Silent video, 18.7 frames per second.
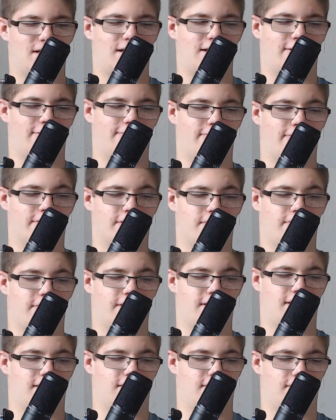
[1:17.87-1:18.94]
little bugger boy.
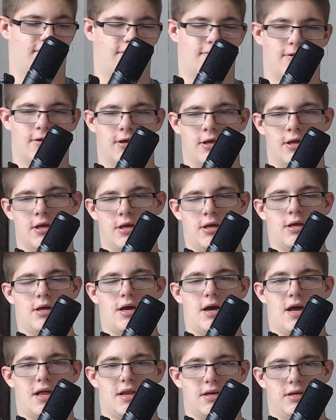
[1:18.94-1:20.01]

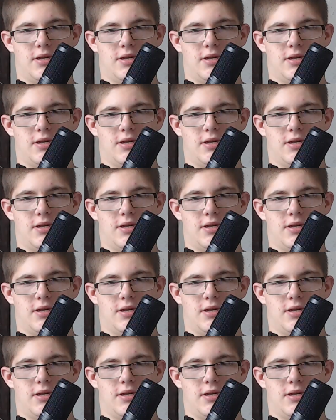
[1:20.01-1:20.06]
And